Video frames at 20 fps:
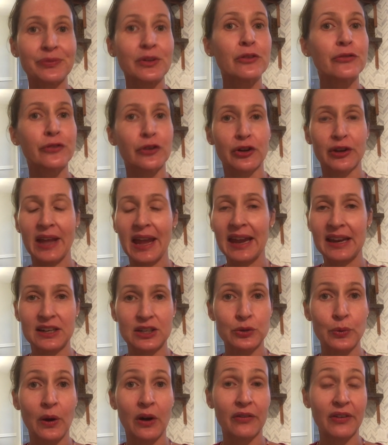full
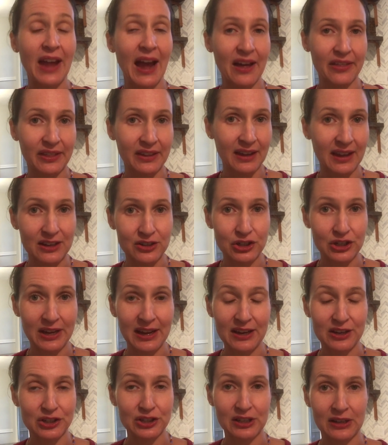K-12 Catholic
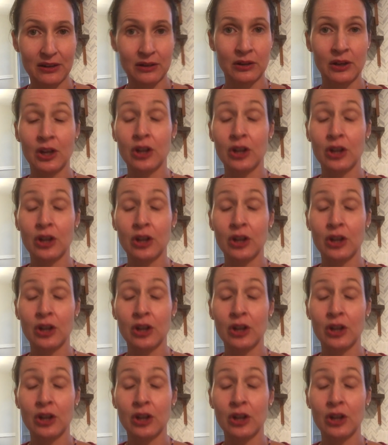education.